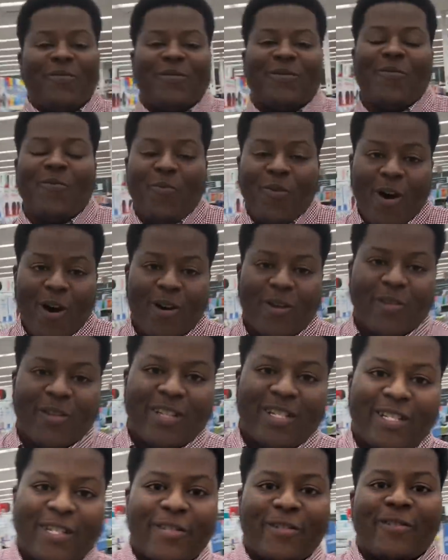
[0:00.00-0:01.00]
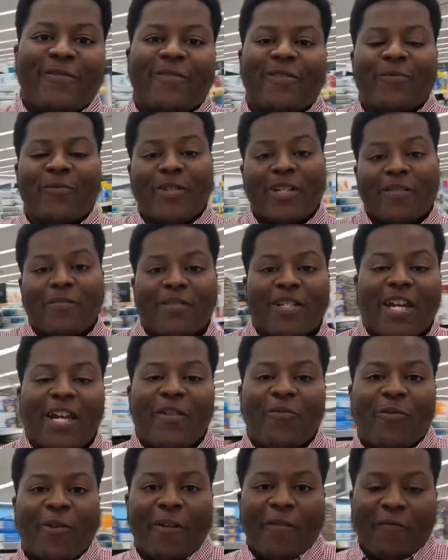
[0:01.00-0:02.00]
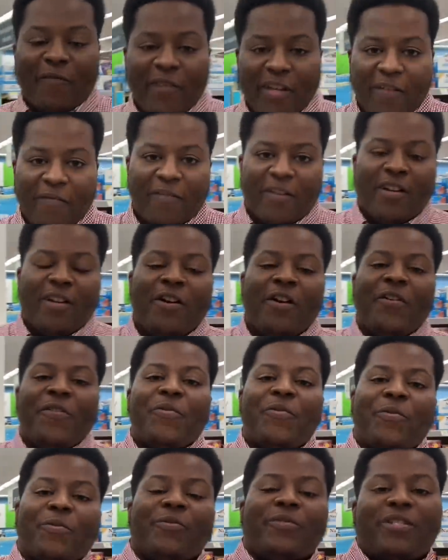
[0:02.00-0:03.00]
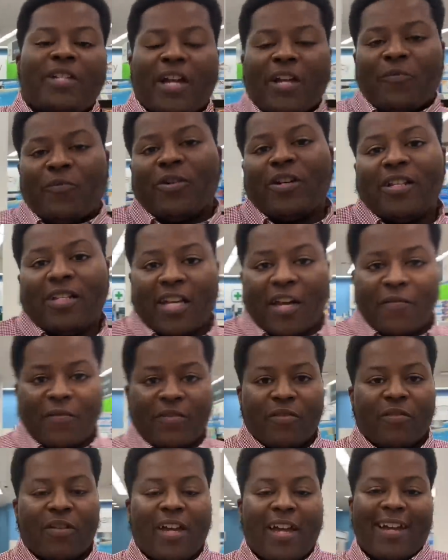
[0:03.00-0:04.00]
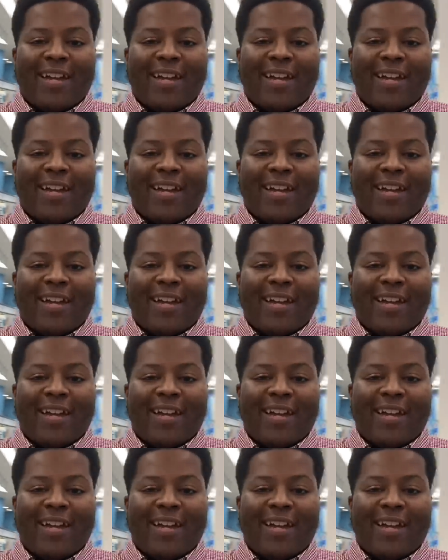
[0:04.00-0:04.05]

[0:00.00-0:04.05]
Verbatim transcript: some Walgreens deals for the week of January 5th through January 11th, okay?